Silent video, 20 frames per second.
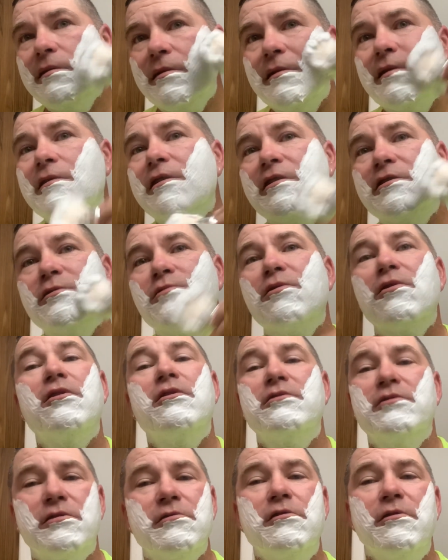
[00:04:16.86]
because we're all
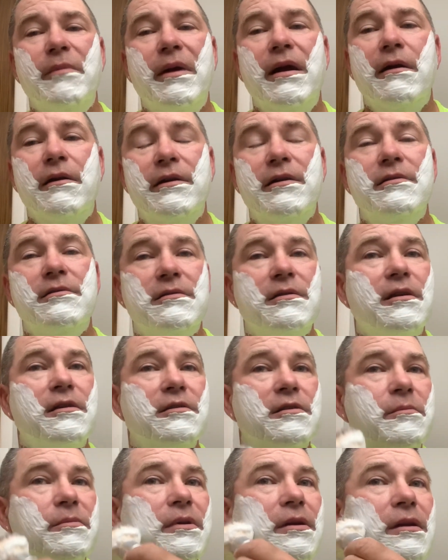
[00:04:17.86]
true Americans, let's
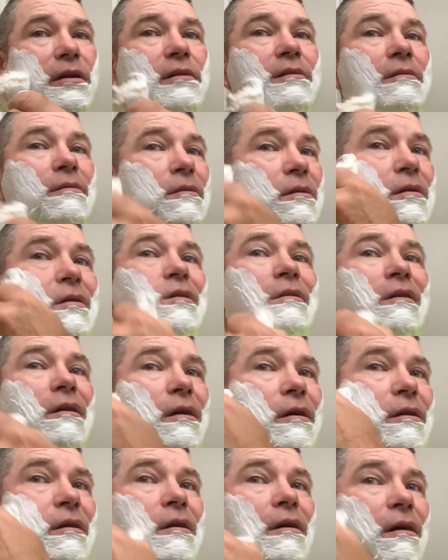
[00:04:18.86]
admit it.
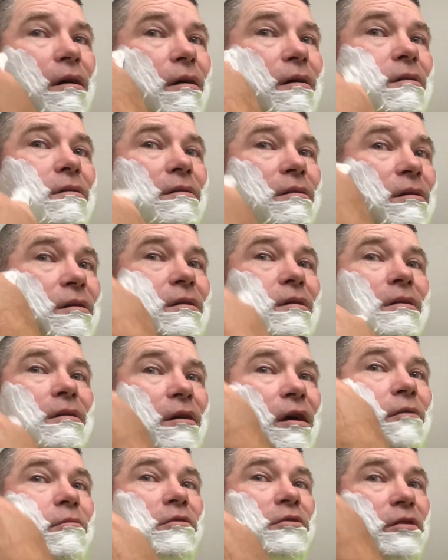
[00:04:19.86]
And
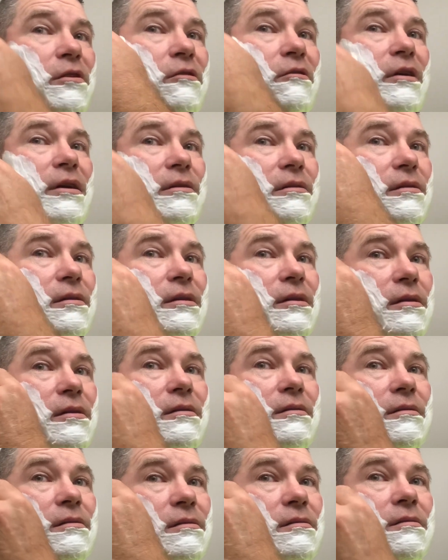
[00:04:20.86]
that was a great
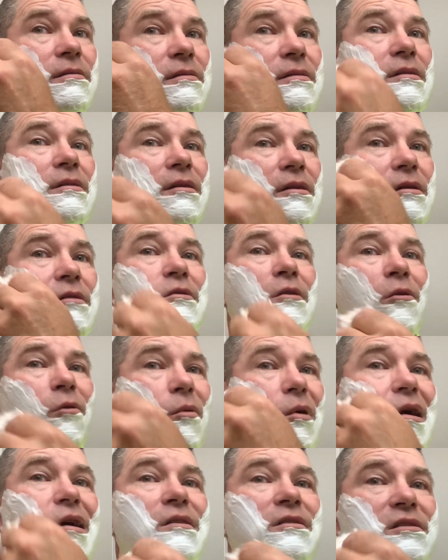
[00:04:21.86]
thing to
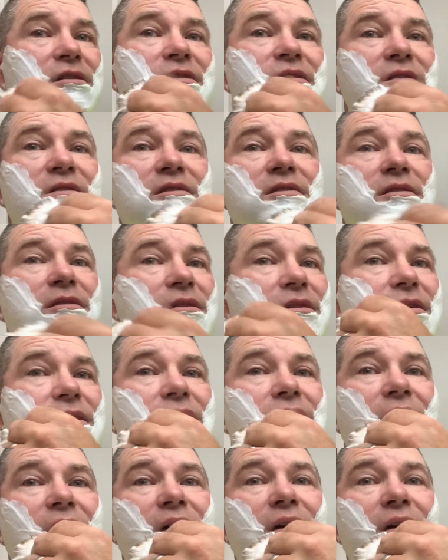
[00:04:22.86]
watch and see,